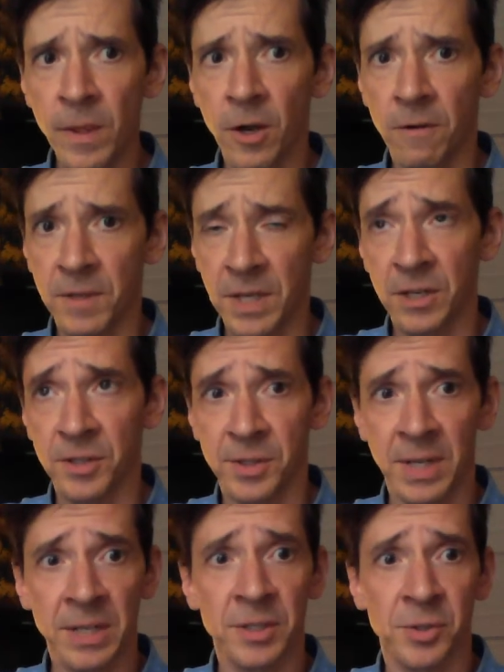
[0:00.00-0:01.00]
of the
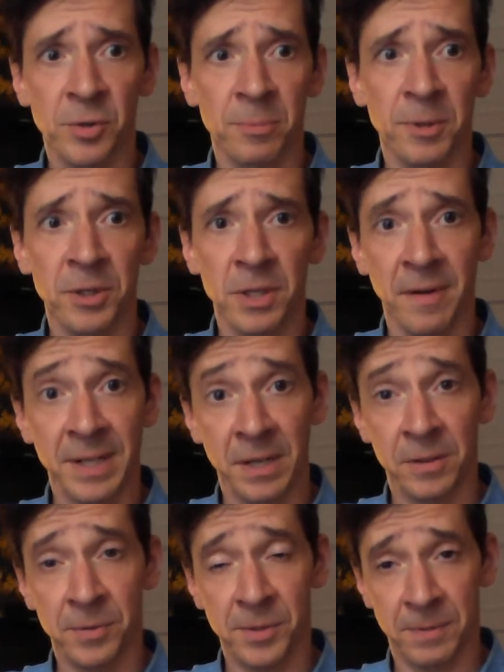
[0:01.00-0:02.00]
indiscernibility of
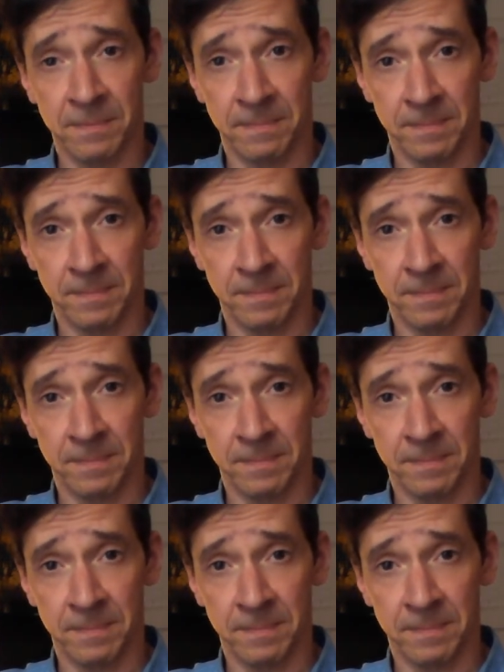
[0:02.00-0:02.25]
identicals,